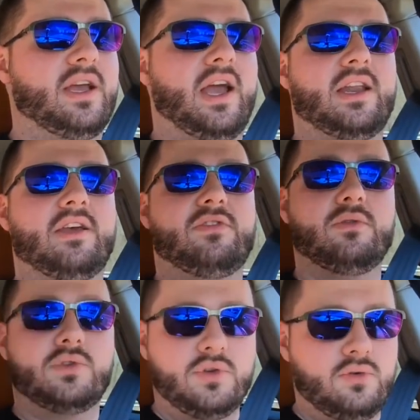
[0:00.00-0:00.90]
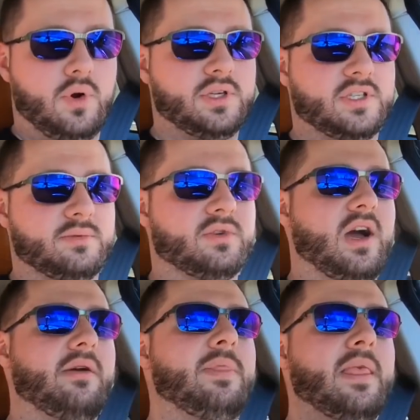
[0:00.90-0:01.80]
And if you do want to
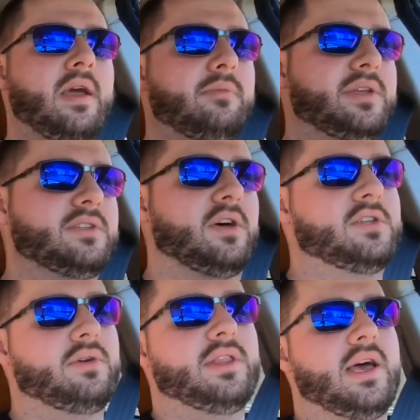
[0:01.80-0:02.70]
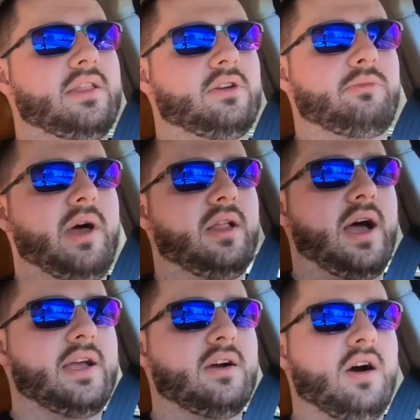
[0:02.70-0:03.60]
subscribe, please also hit that little bell
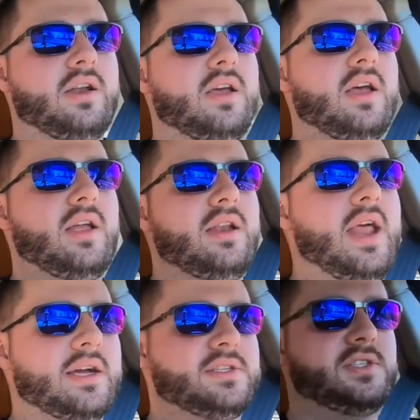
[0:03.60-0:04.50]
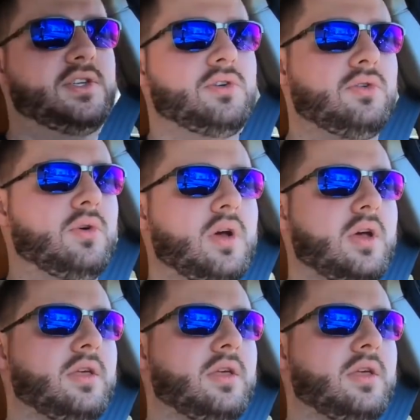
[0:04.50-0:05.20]
icon next to